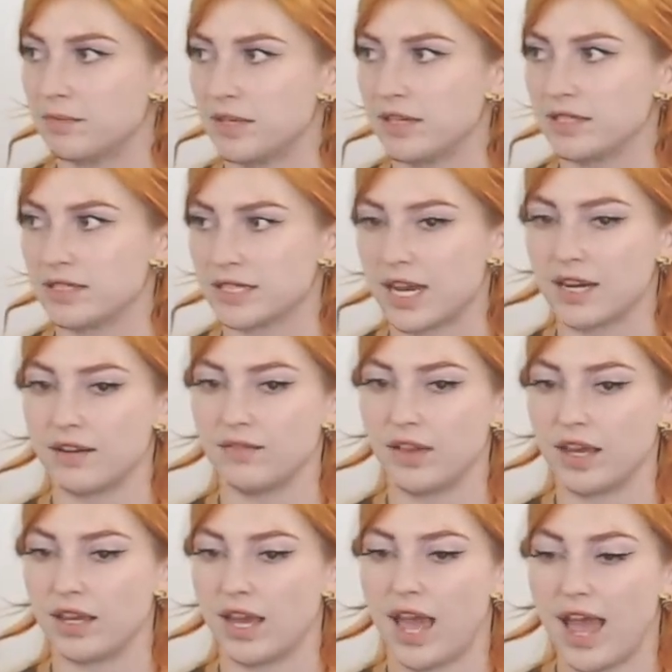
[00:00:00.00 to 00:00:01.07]
but it's kind of
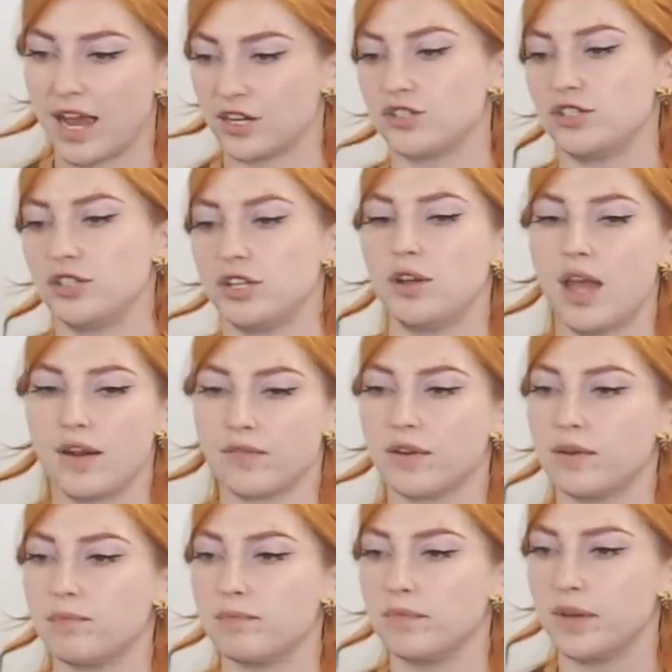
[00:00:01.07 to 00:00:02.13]
like actually
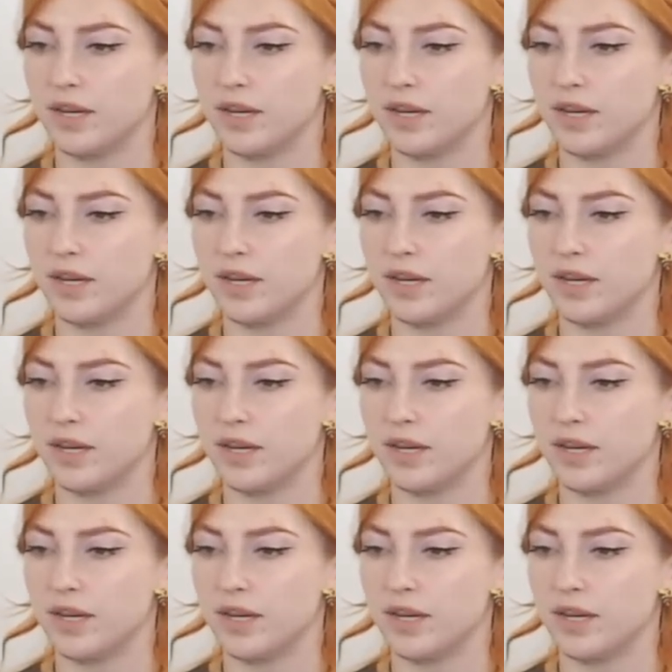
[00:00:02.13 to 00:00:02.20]
every